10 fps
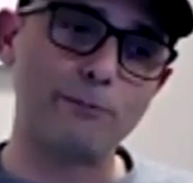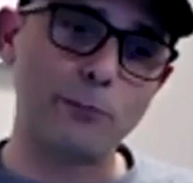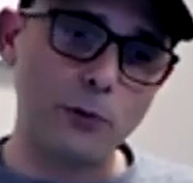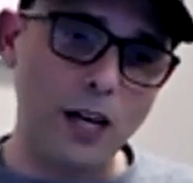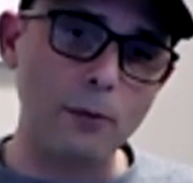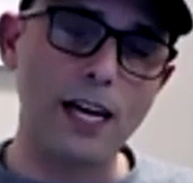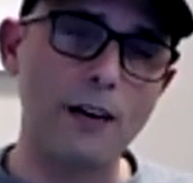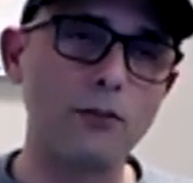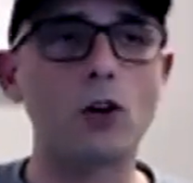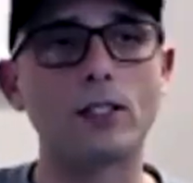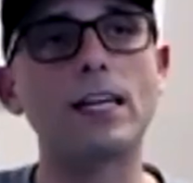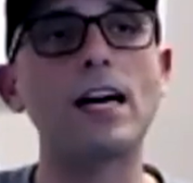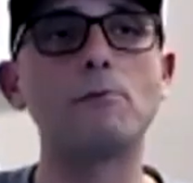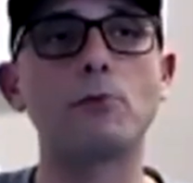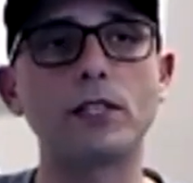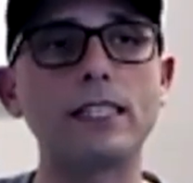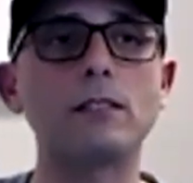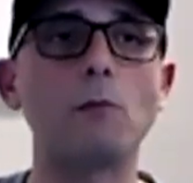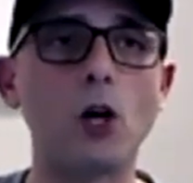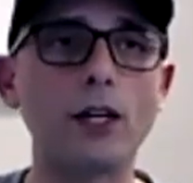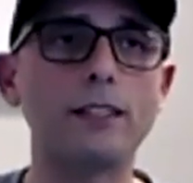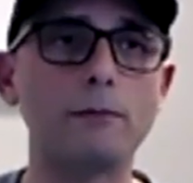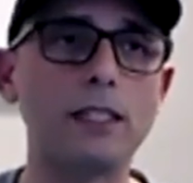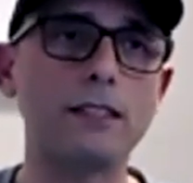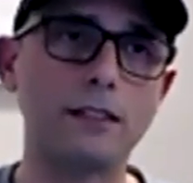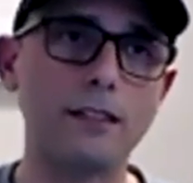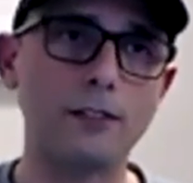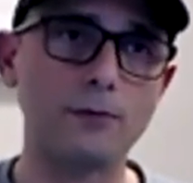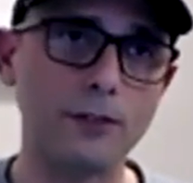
probably have a hard time bringing it to market and being successful.